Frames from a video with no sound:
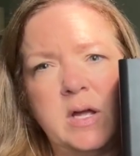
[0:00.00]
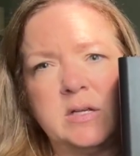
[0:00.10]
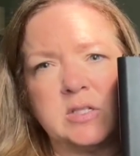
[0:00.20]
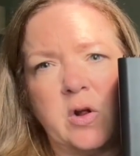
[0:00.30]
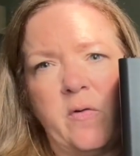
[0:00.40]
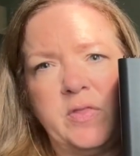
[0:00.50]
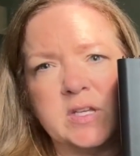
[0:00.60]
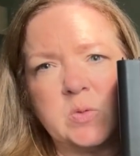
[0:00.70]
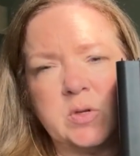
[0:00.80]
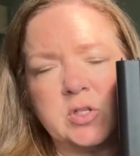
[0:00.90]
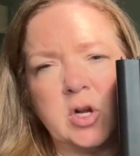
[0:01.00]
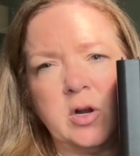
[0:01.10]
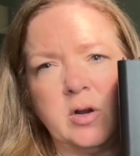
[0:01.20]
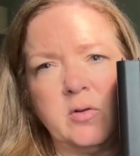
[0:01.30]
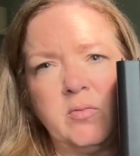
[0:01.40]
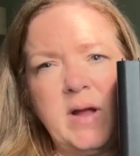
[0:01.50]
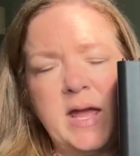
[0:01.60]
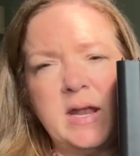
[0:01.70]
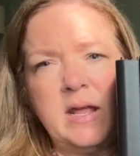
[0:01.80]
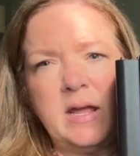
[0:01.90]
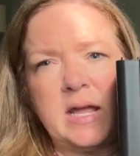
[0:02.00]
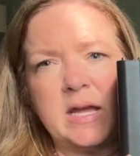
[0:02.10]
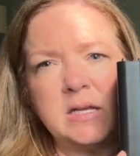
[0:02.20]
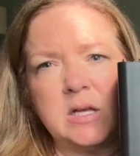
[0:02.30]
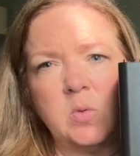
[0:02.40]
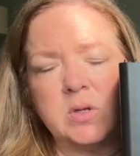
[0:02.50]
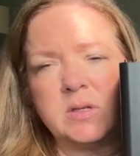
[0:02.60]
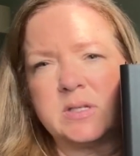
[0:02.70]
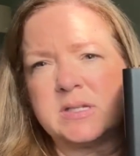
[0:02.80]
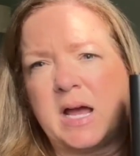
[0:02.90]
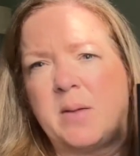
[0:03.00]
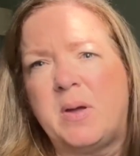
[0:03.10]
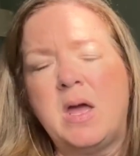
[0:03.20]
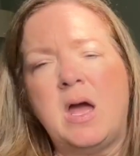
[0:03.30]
So this will turn red and it will stop.